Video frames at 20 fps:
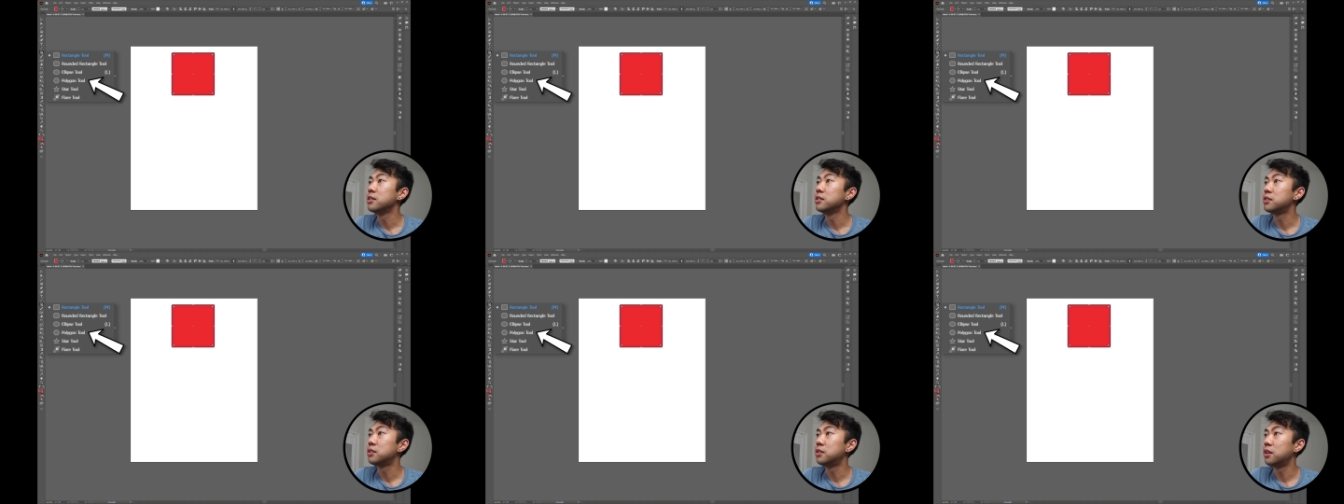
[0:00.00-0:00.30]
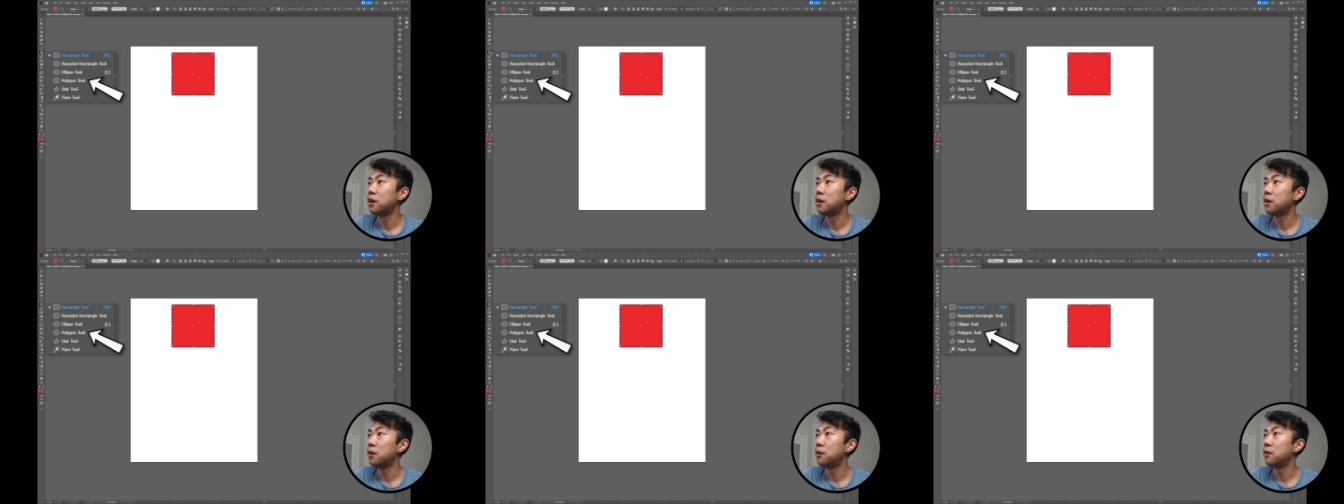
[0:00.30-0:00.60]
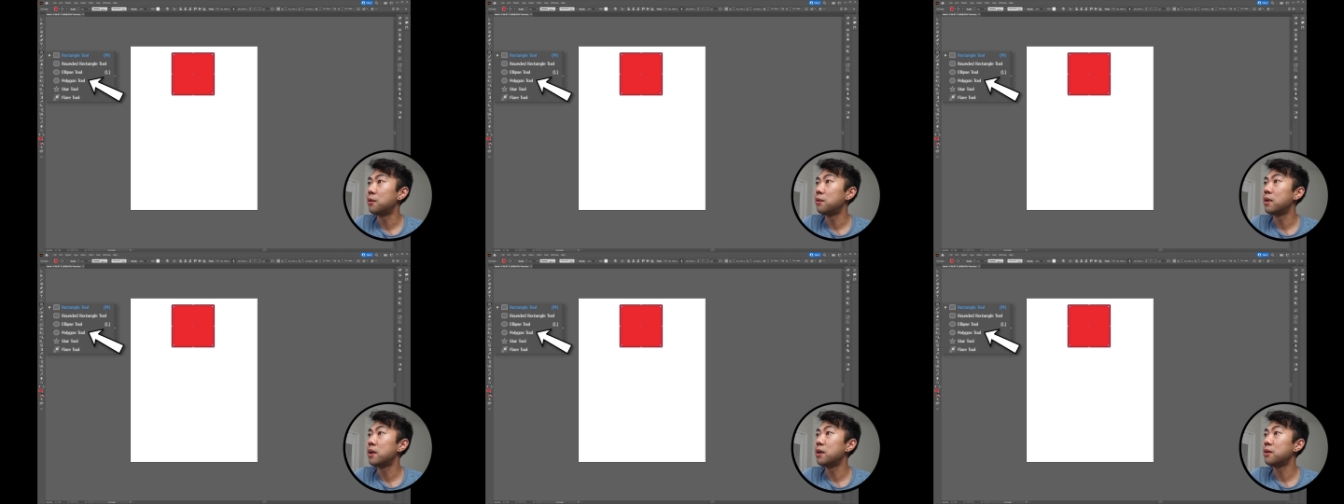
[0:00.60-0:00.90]

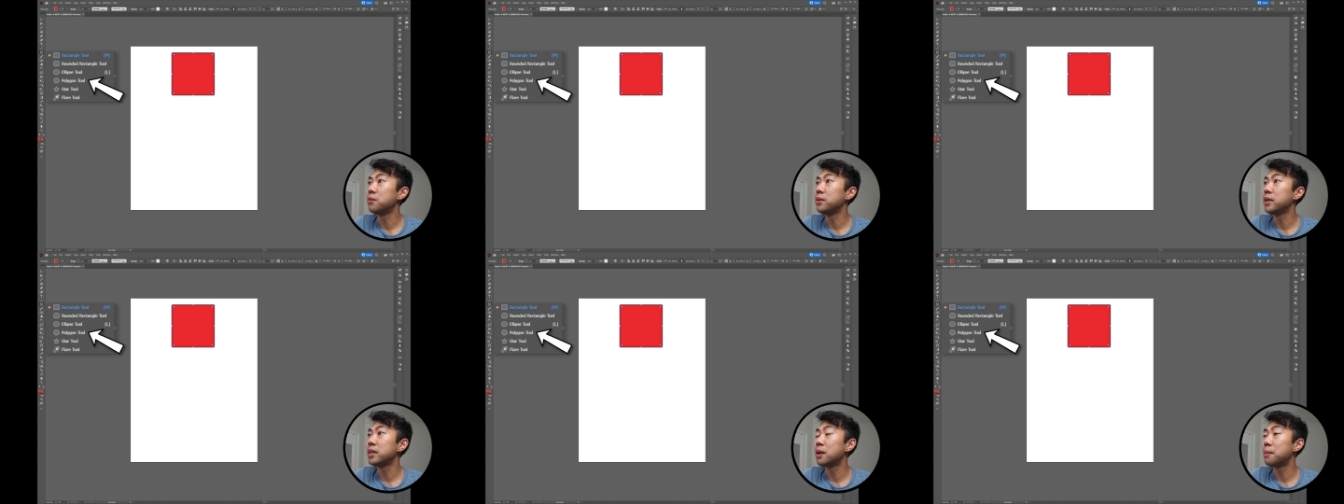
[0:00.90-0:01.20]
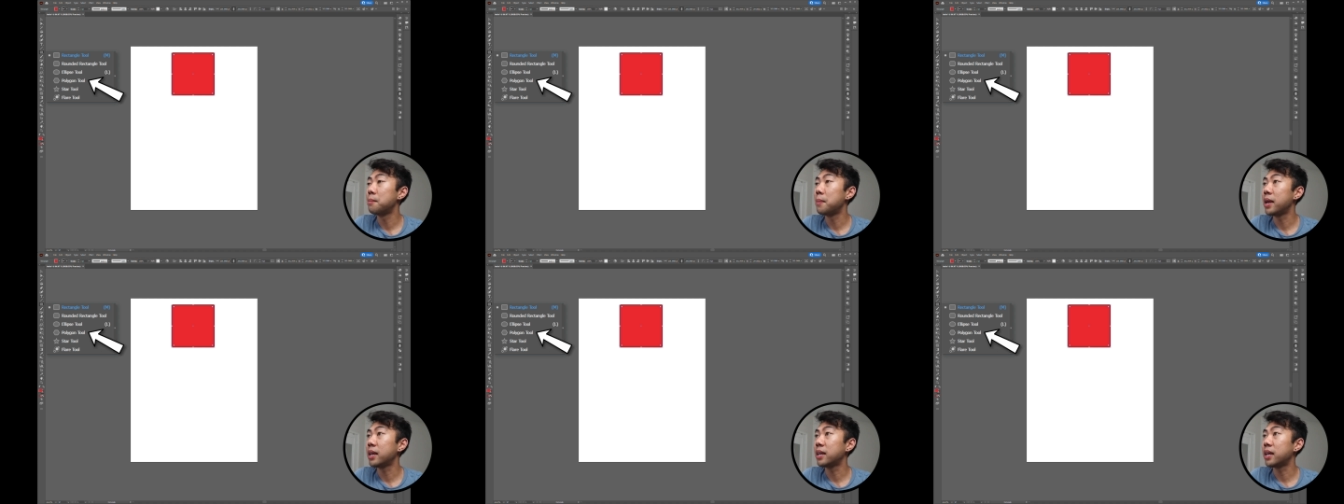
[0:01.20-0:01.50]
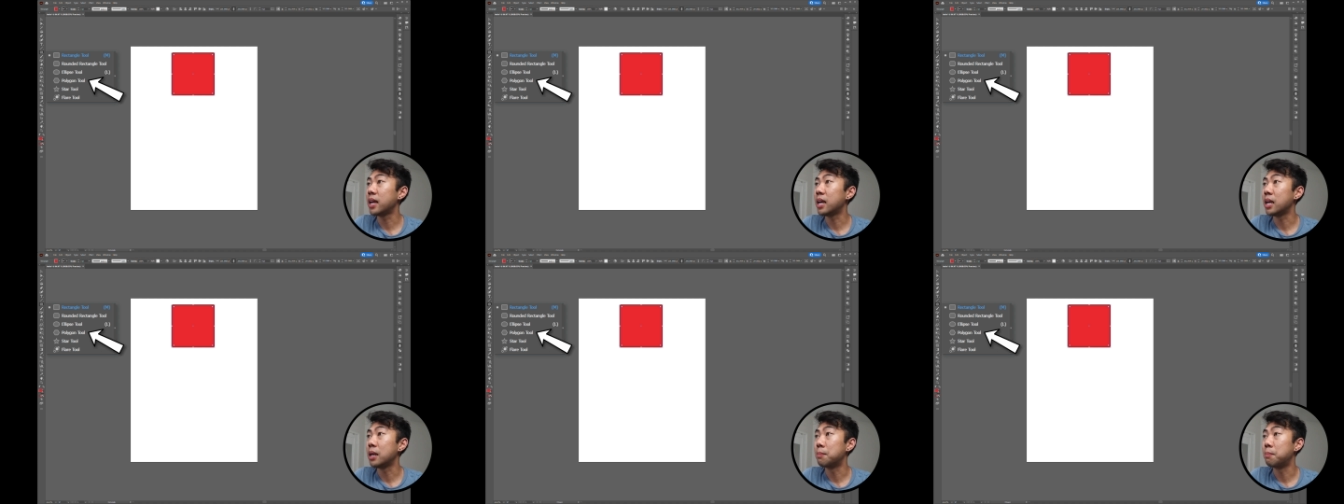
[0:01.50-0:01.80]
So uh, we can
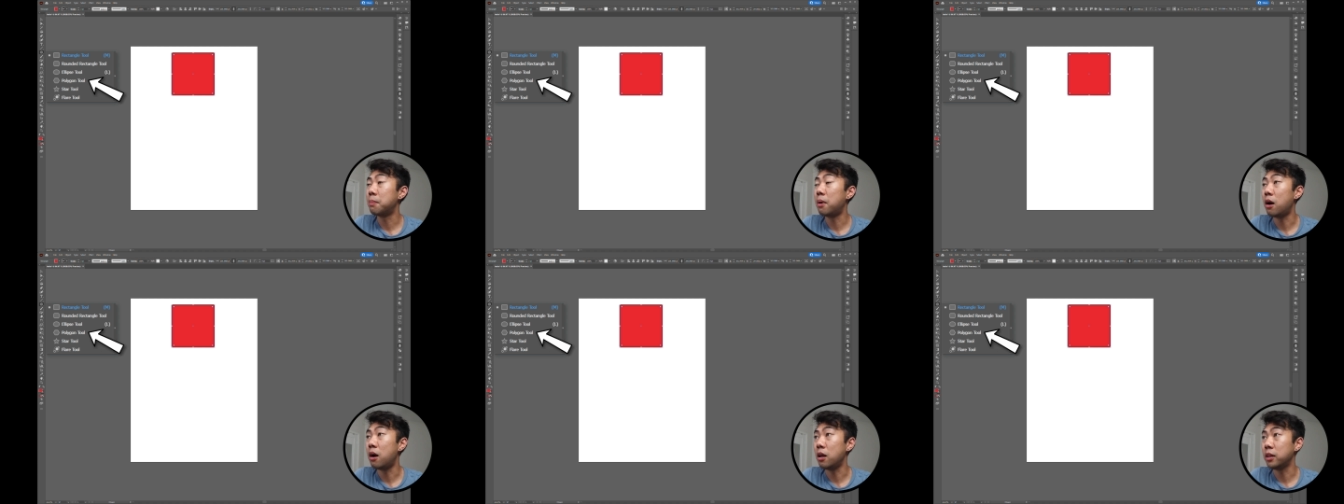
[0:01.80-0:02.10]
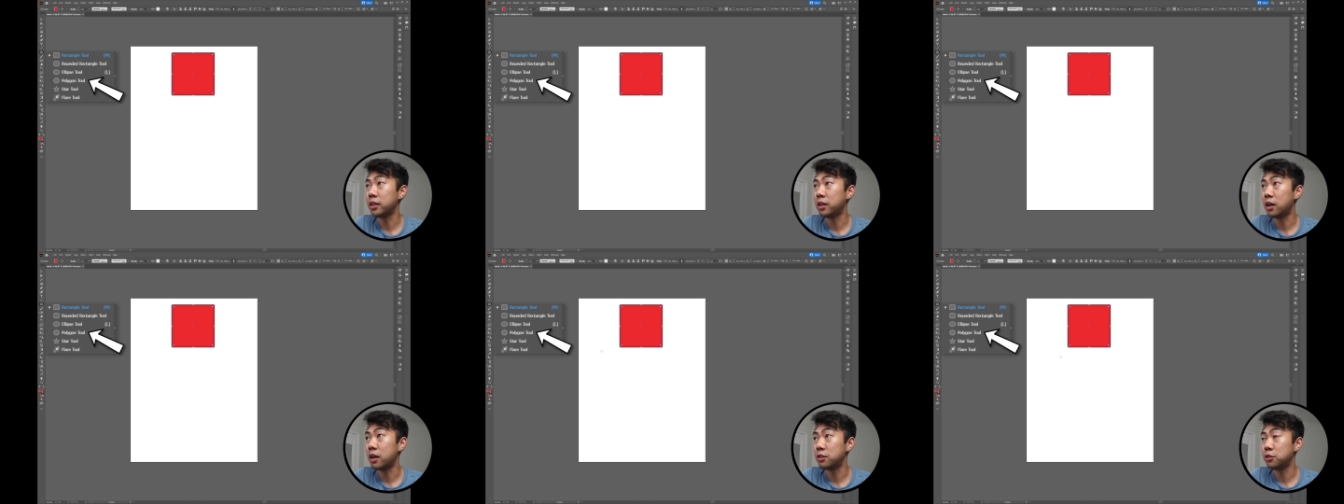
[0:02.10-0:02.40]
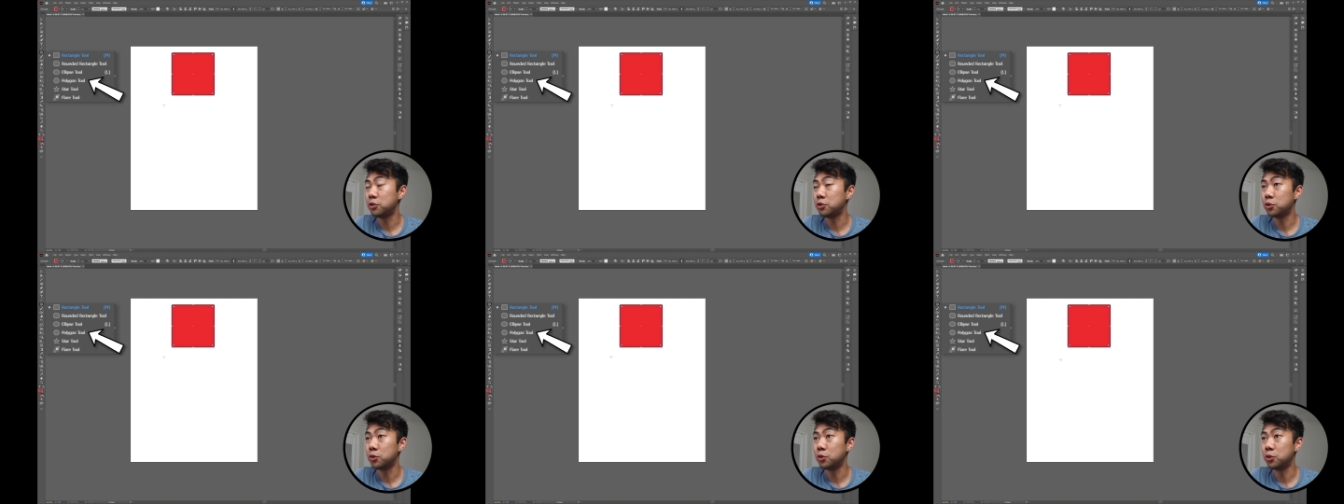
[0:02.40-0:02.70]
make a polygon.